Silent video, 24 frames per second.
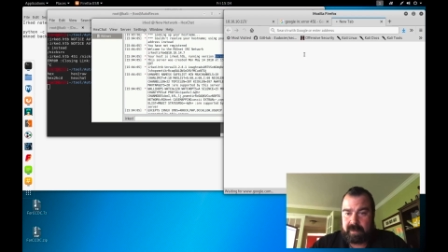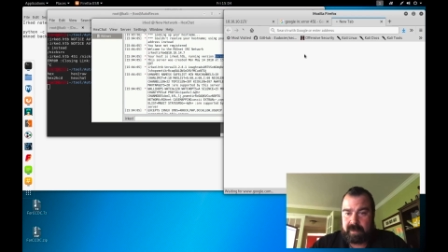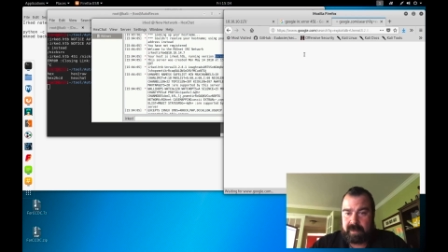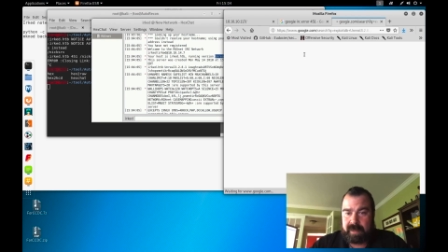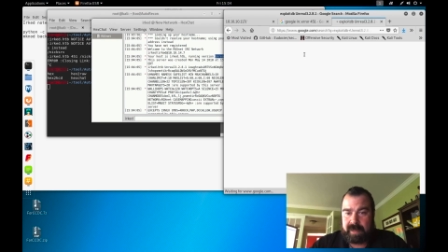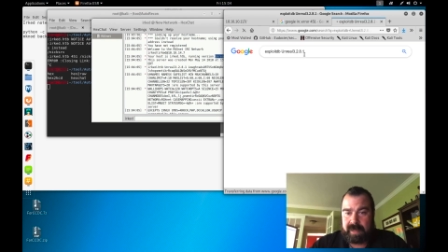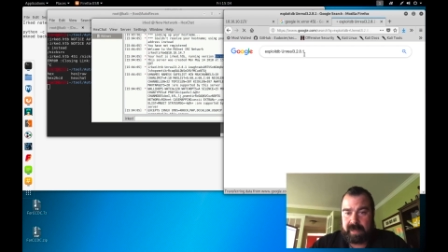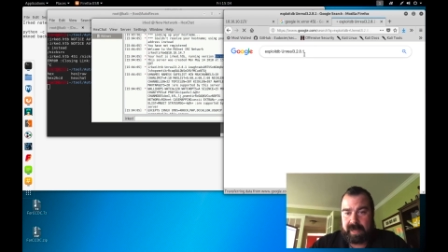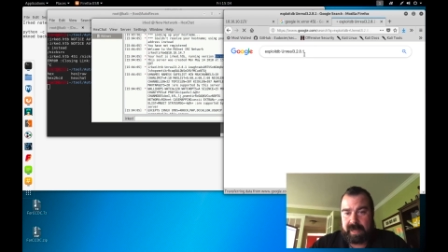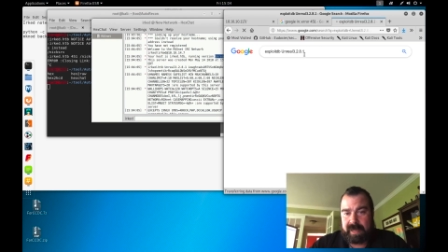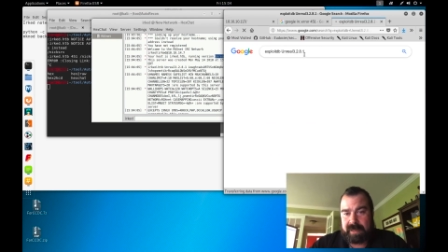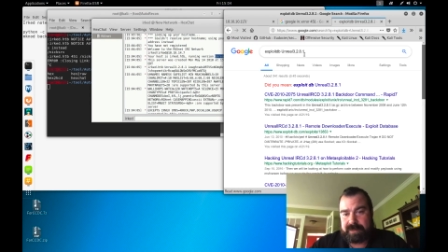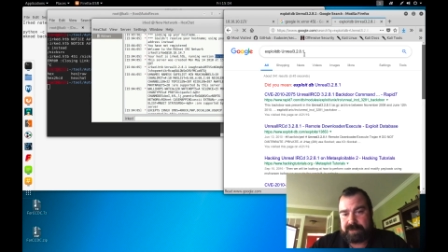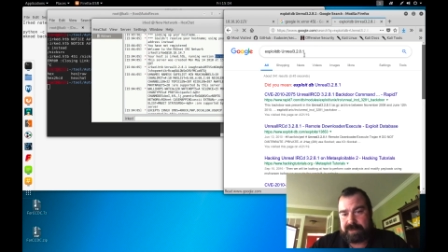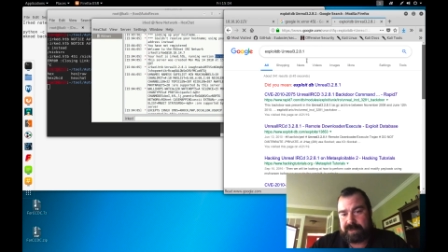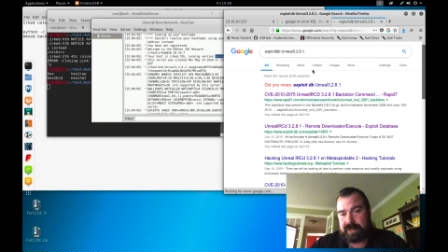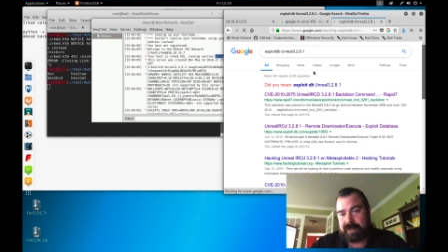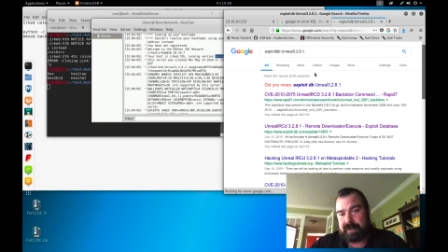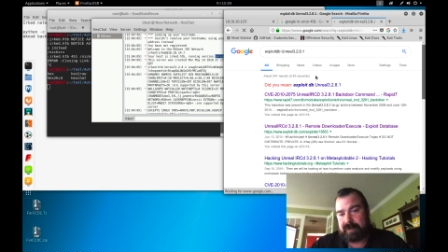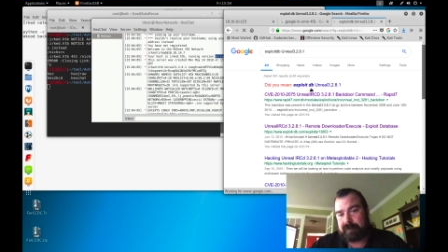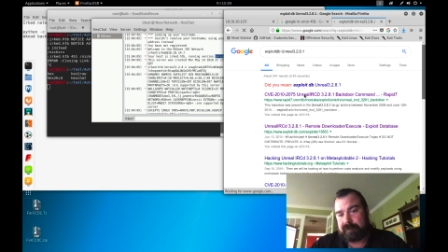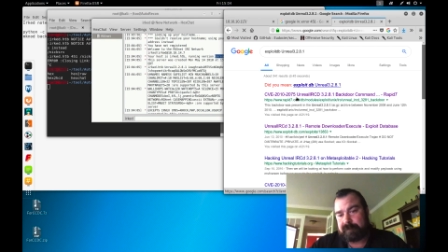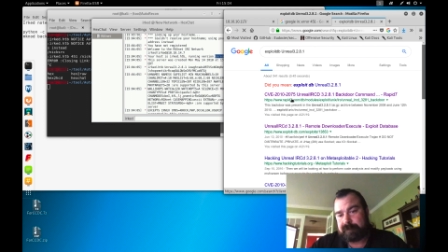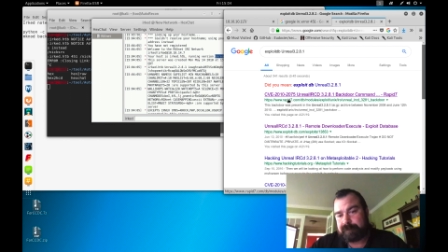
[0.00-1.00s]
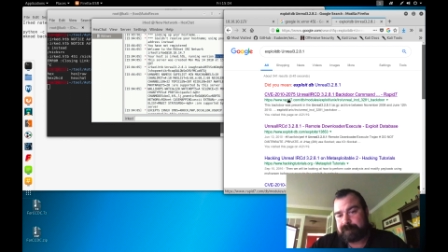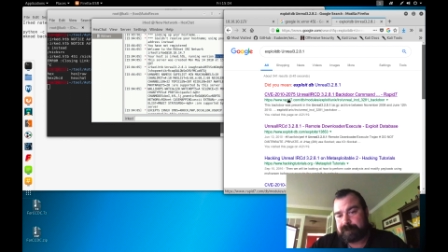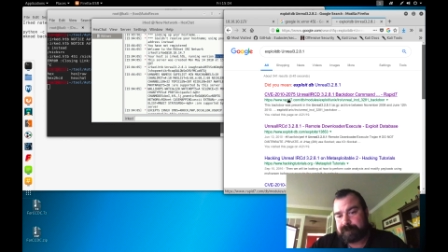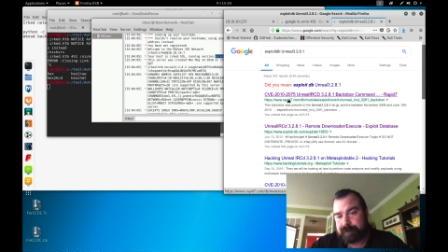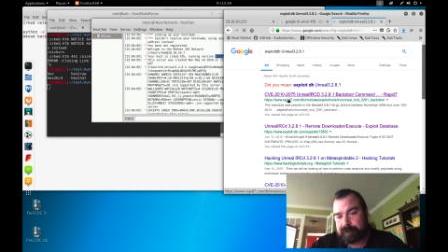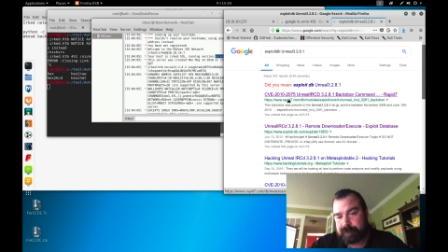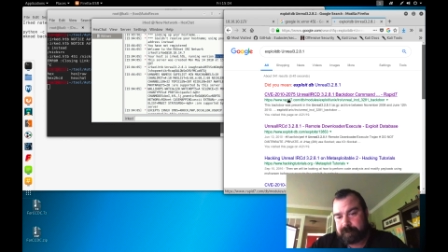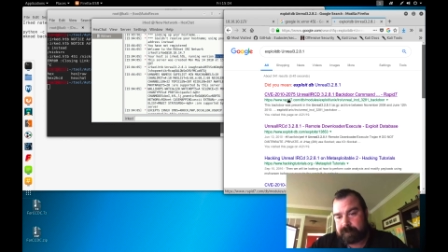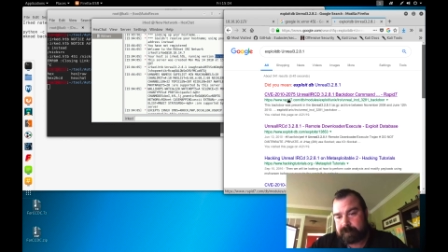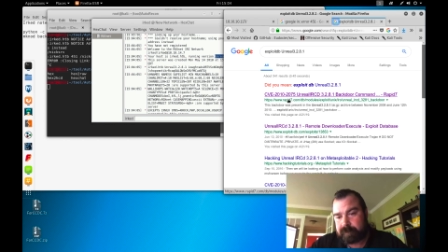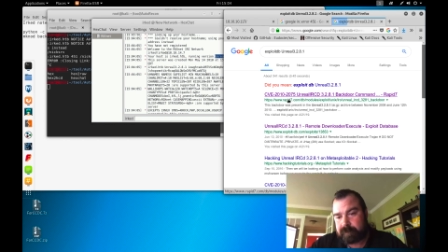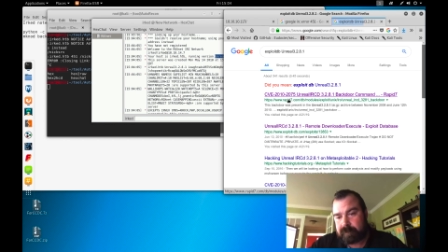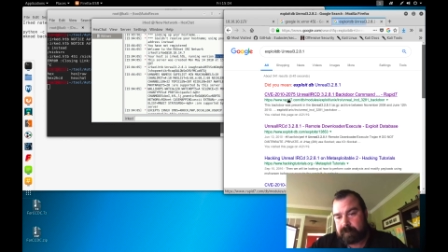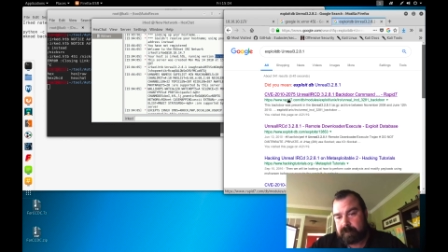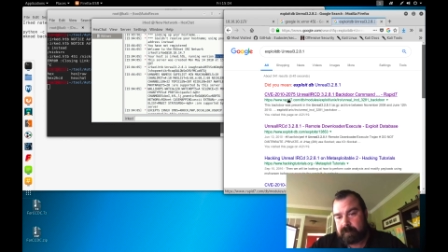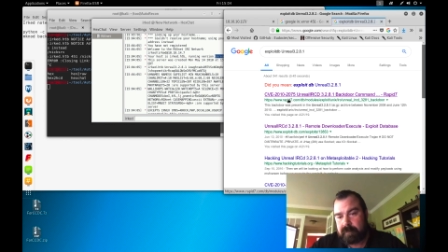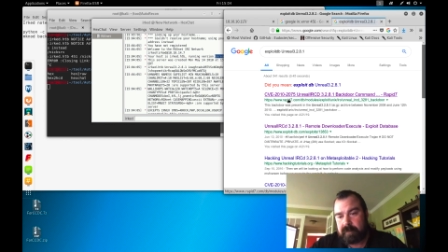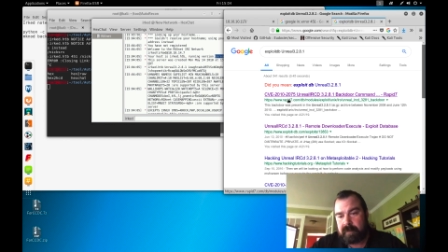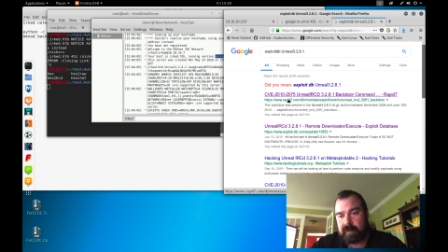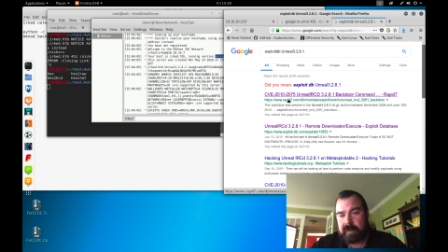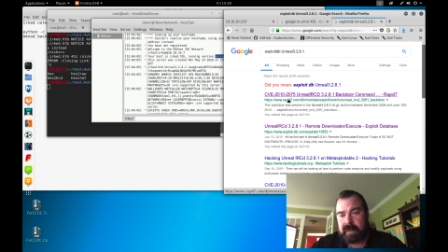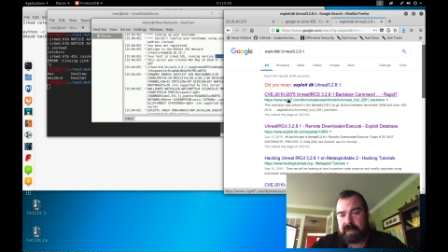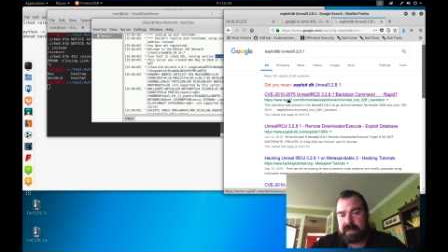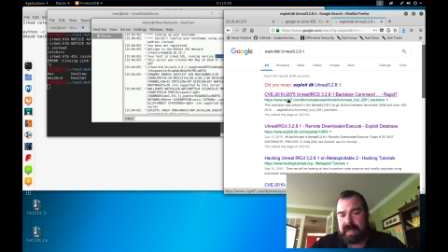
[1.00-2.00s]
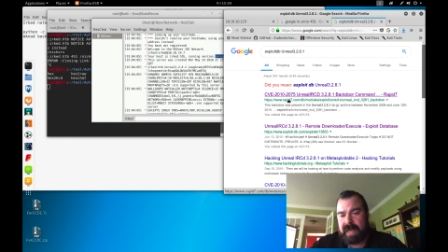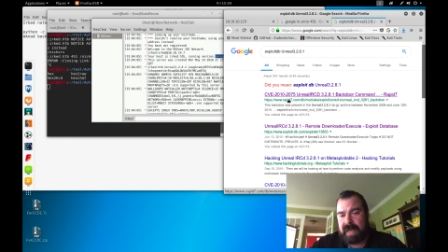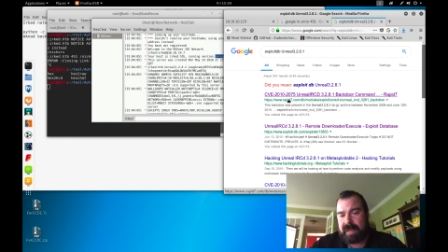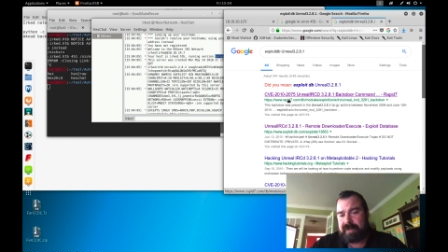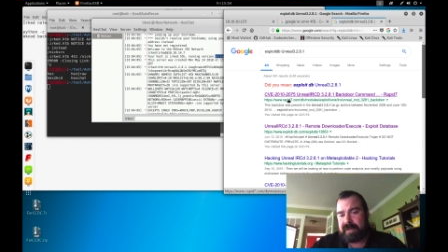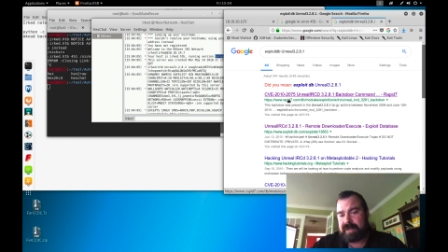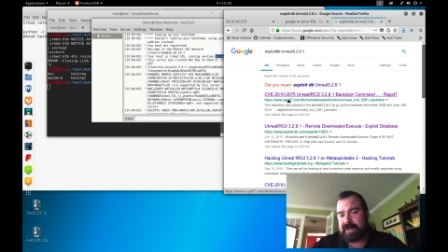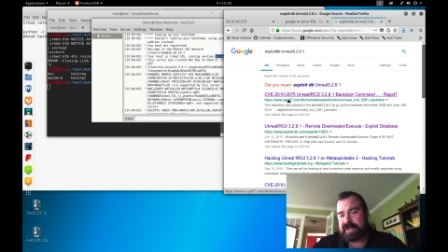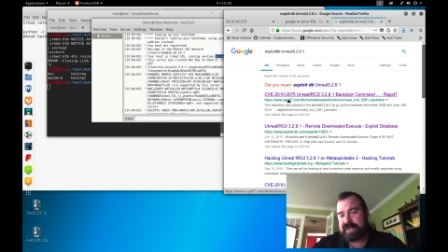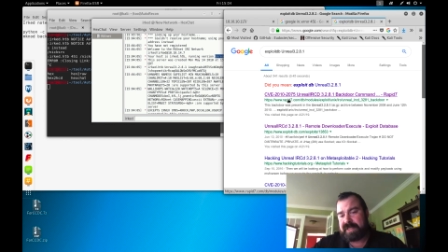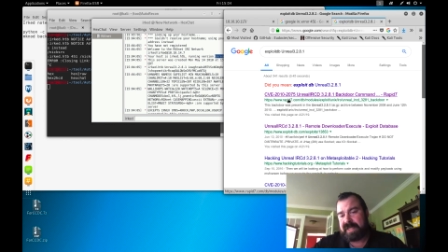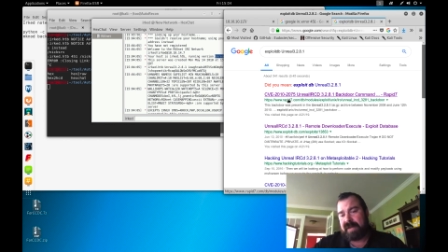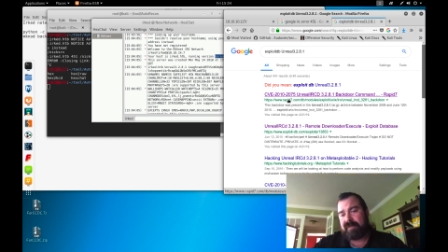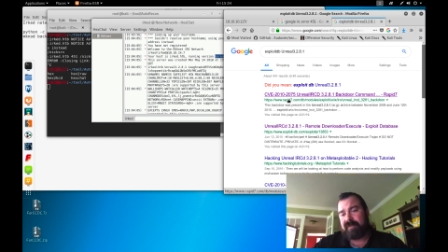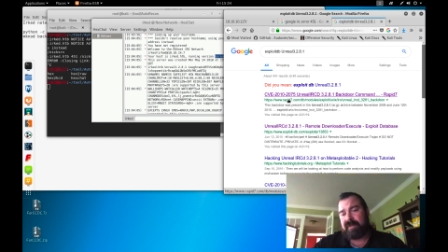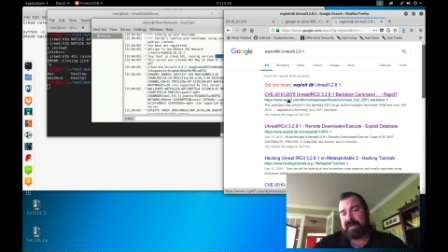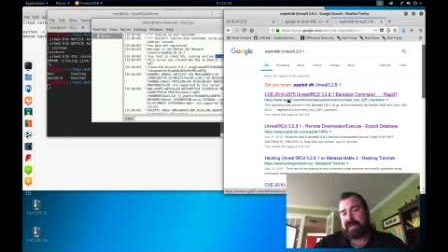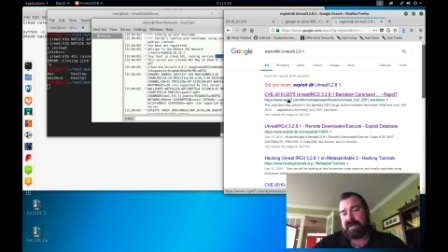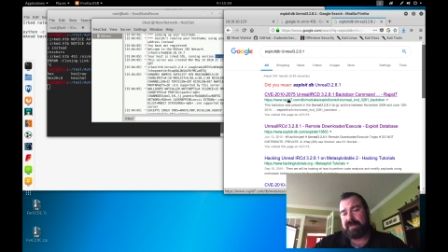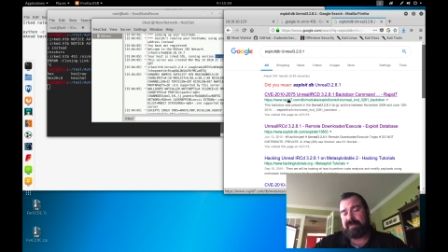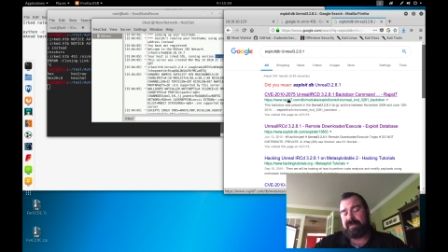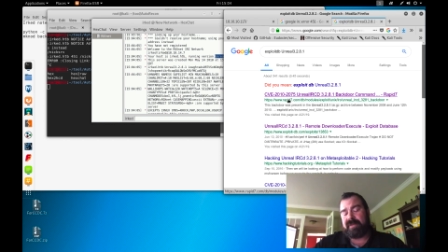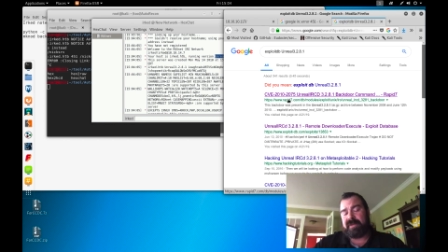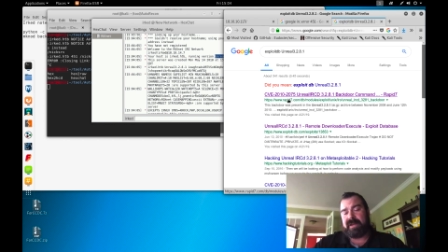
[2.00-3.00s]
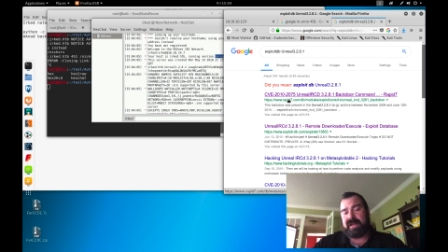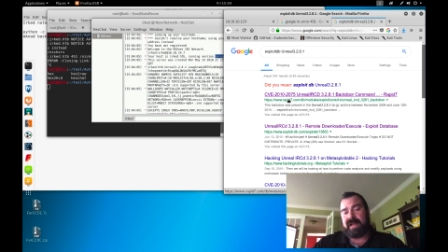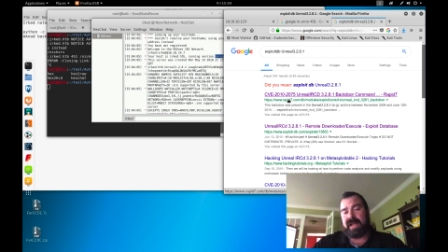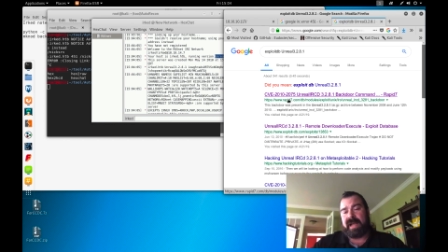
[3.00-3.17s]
hit enter. Now there's several different